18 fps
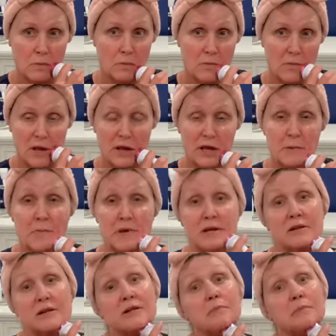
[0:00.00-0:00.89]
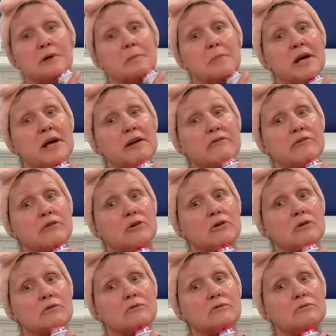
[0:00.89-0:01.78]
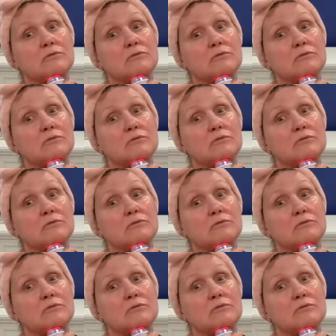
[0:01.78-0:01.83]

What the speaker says: it can be a little bit painful.